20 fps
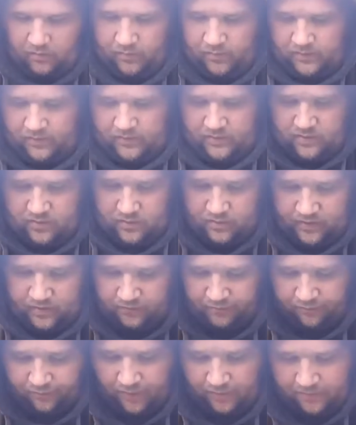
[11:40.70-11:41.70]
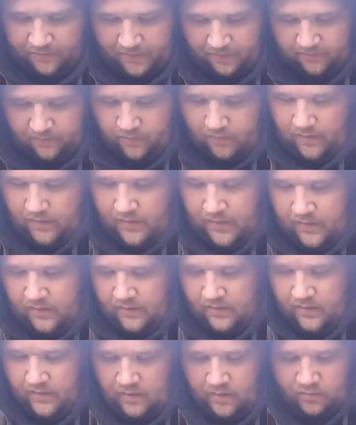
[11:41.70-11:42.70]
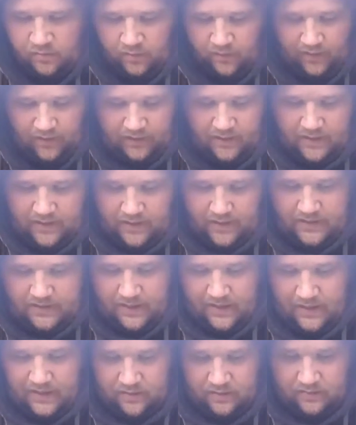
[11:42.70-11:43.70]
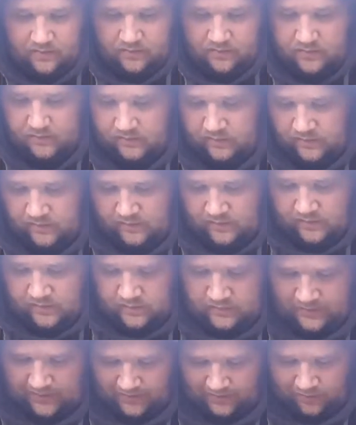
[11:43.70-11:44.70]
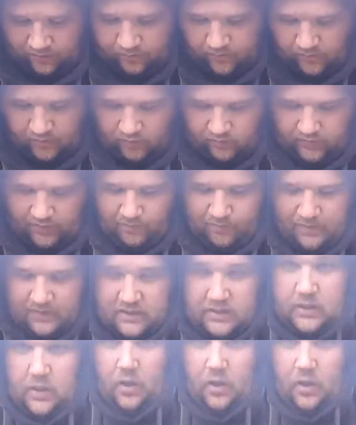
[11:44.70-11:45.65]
ones who keep flapping everywhere. But like I say in this, can't come to no damage, it's